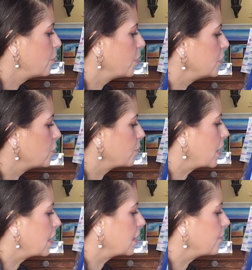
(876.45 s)
but don't
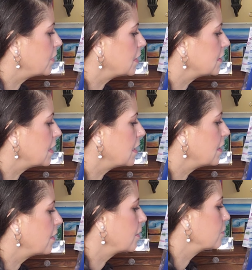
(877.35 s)
panic if it does get in
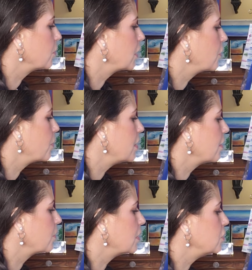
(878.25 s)
there because we're going to go in there
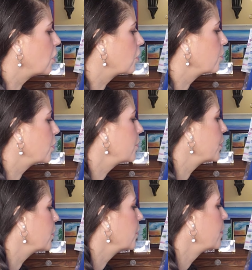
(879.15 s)
with a darker
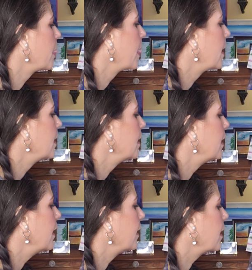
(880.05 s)
purple
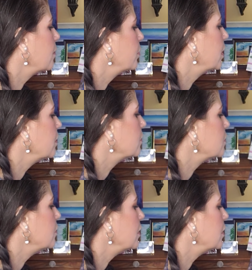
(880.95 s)
and kind of blend those two